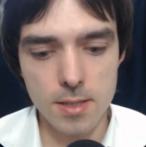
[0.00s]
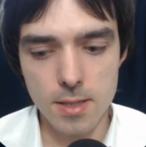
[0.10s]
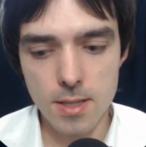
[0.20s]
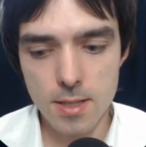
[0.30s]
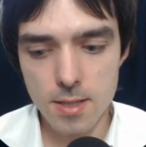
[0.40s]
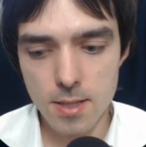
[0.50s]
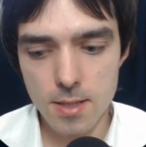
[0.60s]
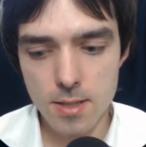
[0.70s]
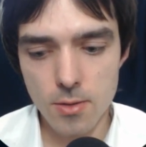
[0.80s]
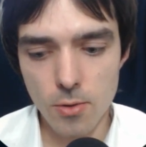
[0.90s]
This
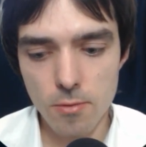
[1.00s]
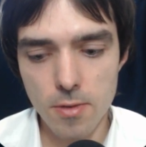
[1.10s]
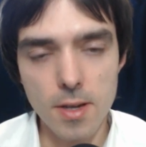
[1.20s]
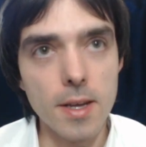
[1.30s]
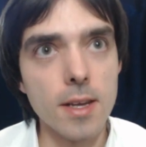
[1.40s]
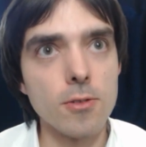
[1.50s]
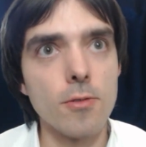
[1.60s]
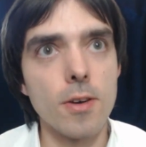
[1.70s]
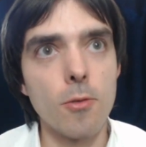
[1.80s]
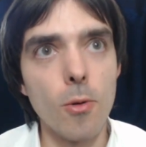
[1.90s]
is not the end of
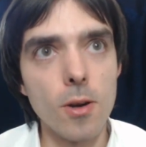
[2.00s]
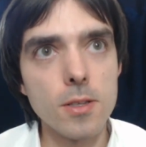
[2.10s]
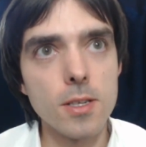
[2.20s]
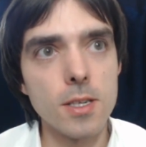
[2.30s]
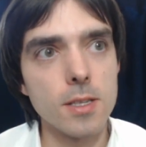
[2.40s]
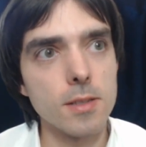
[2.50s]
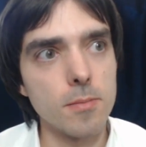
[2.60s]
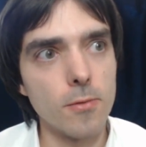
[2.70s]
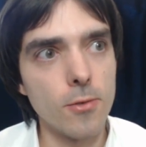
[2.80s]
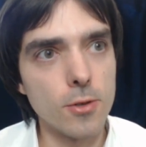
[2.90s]
the world
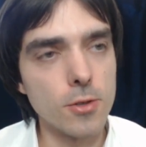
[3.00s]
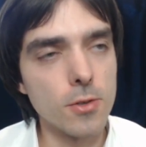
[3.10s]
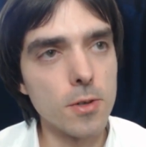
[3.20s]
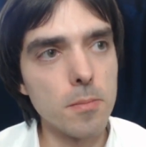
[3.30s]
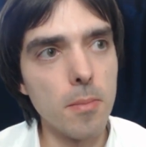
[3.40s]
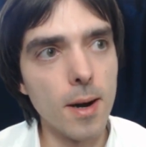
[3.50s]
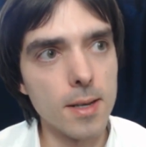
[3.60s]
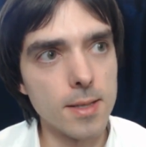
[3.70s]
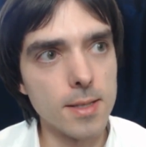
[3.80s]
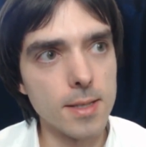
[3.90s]
for sure,
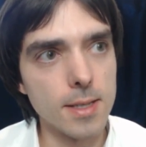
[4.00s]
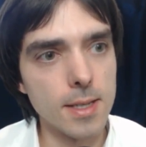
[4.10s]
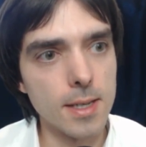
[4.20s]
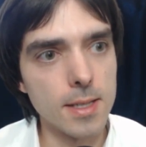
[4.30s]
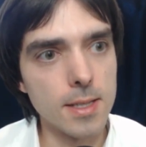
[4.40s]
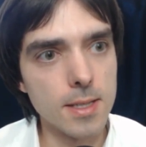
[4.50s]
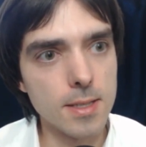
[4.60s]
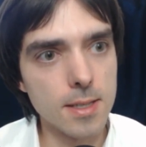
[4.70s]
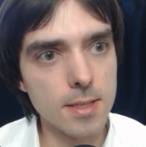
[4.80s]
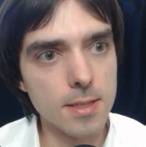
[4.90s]
but
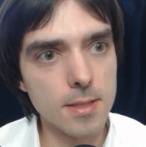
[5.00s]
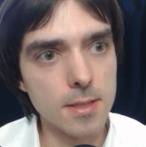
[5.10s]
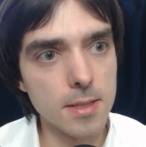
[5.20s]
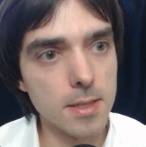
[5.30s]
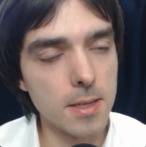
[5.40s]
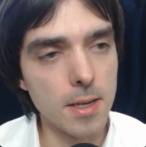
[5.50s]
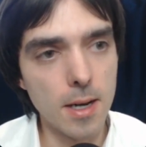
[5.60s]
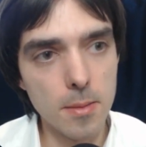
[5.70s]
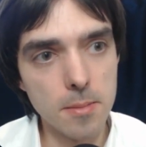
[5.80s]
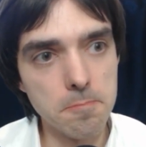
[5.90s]
this is
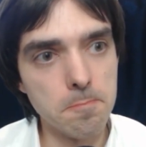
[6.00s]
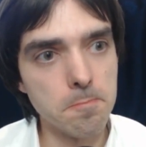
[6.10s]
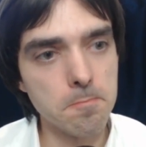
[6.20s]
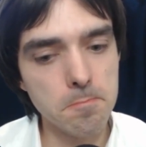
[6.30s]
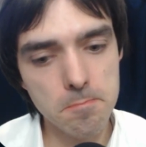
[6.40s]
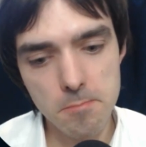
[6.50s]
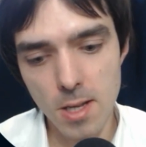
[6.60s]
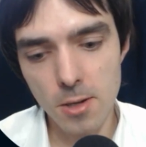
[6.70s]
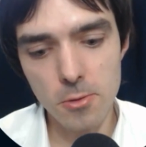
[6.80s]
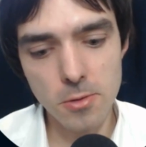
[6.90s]

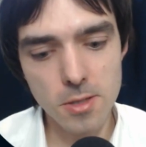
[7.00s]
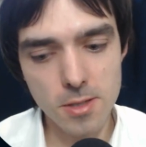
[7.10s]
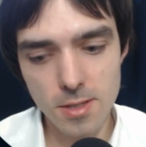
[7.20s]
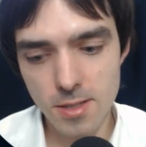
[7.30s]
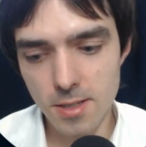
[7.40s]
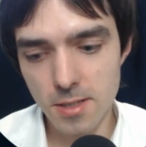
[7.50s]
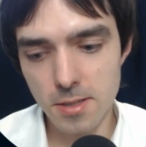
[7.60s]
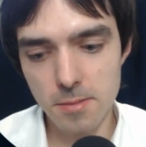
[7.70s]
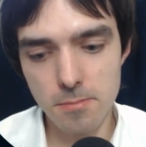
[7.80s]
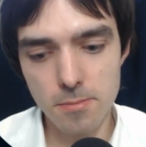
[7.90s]
a
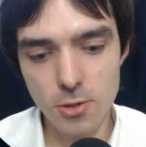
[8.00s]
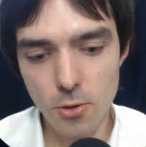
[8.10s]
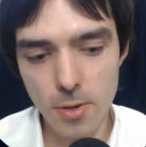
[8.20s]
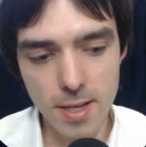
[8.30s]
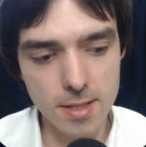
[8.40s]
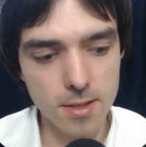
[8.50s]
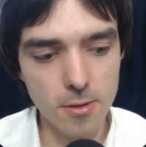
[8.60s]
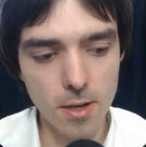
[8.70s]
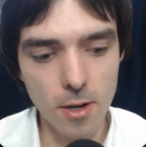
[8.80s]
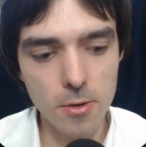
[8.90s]
good showcase
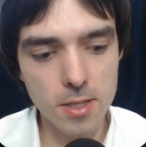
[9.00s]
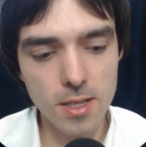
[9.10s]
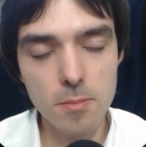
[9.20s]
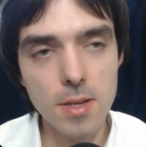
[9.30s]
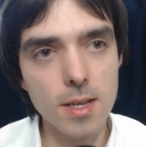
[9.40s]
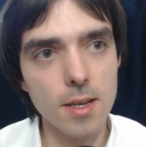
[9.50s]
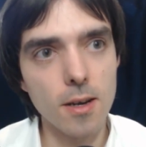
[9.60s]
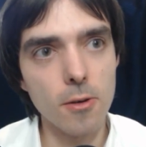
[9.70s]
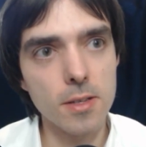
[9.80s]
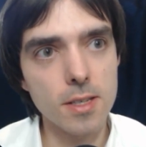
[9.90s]
how it can be
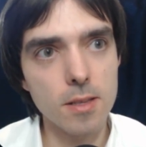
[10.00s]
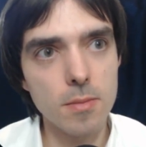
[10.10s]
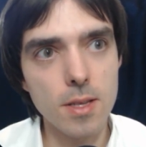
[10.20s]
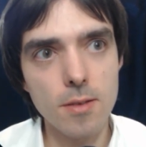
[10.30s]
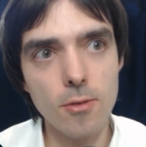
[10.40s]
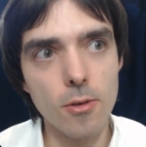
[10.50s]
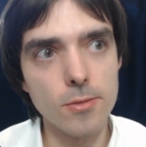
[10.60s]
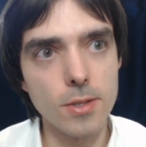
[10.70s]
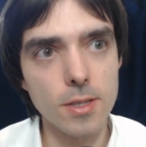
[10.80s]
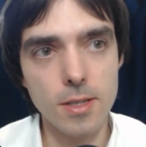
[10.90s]

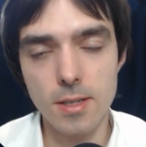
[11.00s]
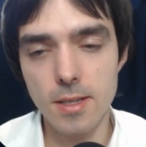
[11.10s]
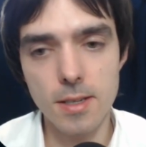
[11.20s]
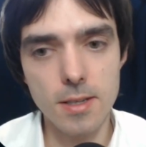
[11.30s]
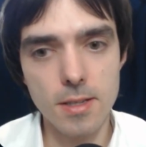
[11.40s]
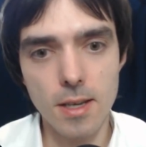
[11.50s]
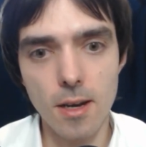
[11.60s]
evolved, and